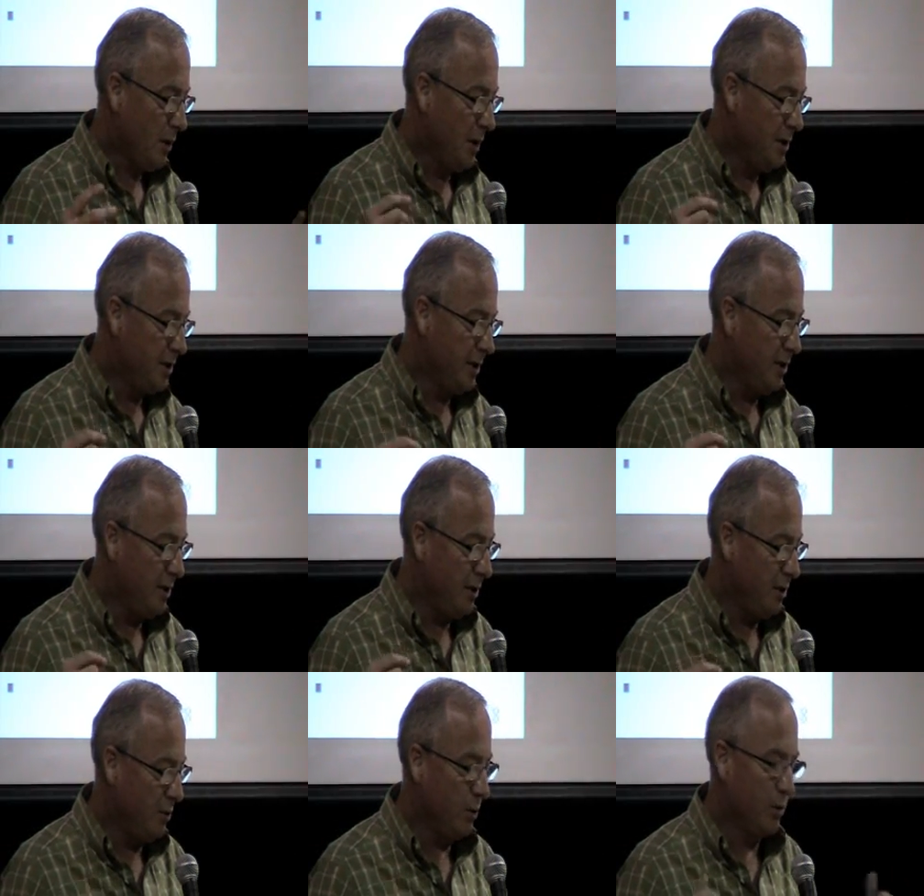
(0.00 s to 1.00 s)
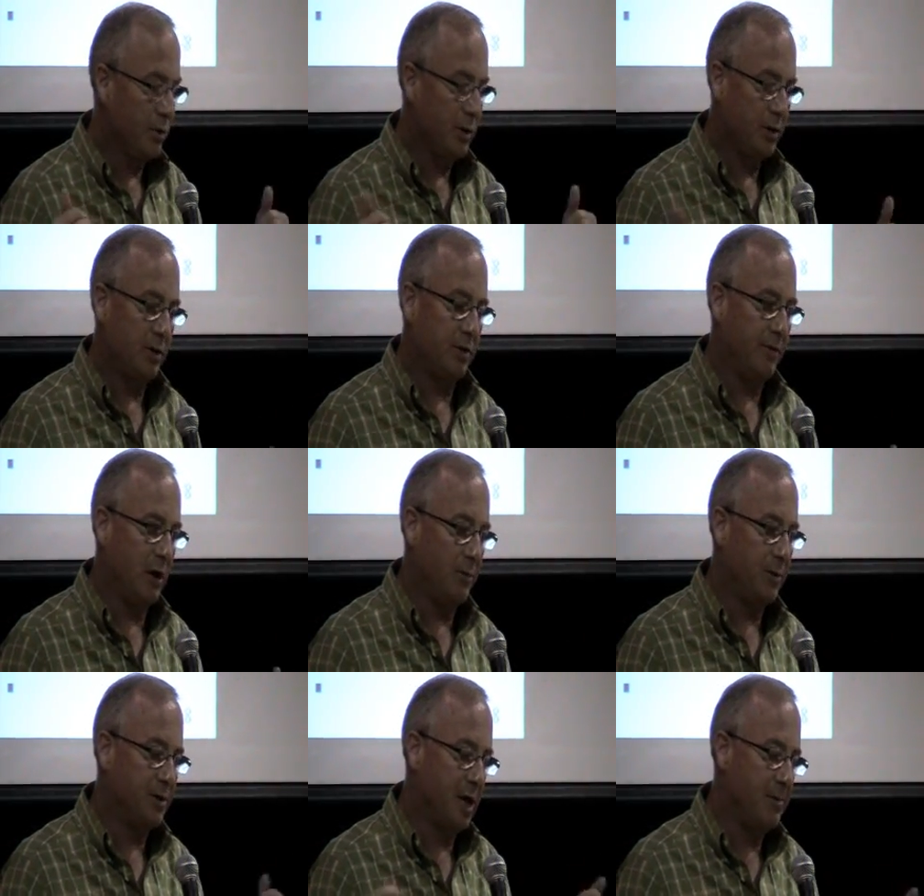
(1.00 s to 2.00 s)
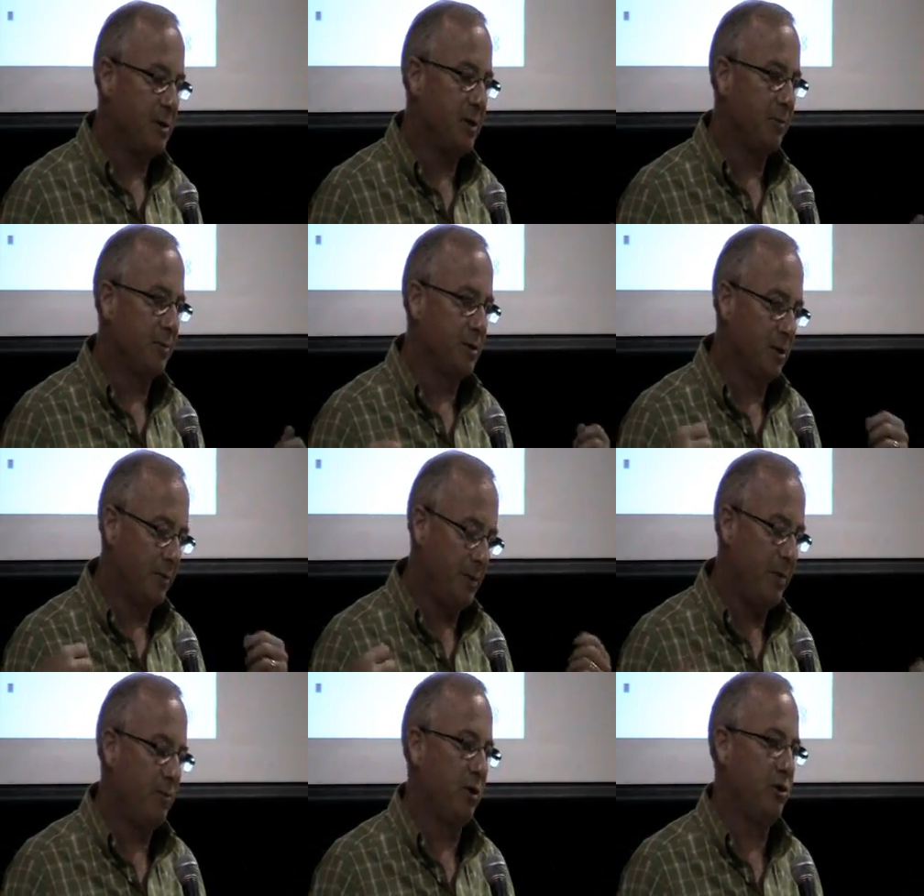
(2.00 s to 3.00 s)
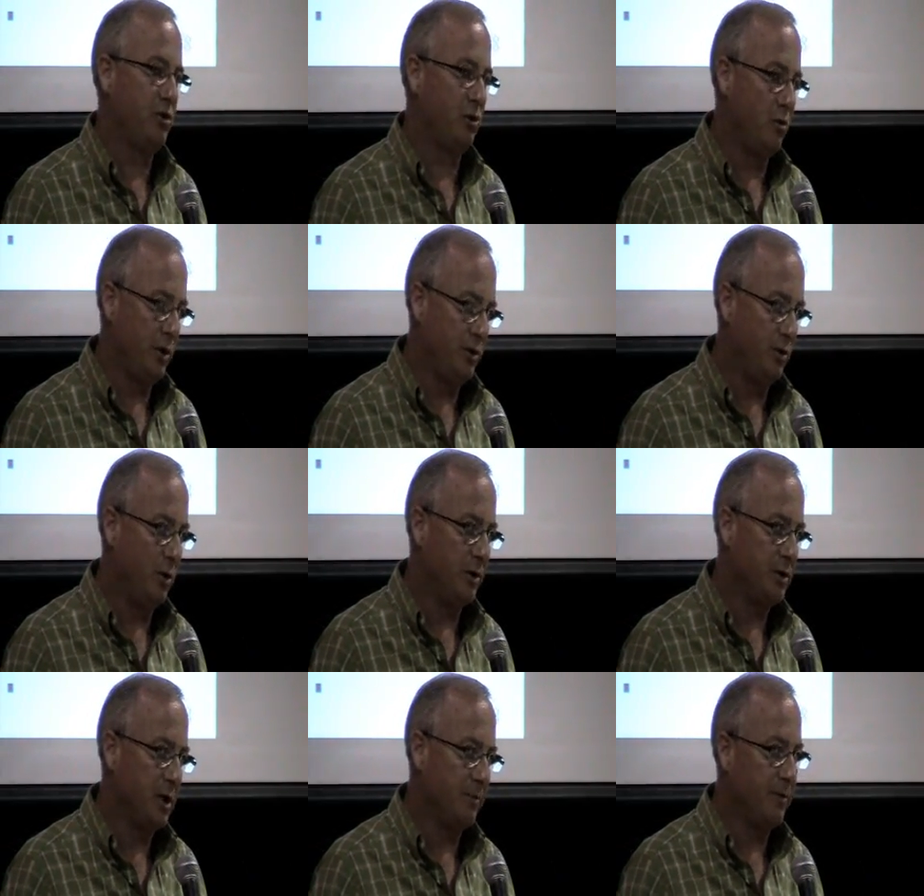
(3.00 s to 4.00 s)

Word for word: he said, you will develop the same symptoms of the people that you're going to all the time.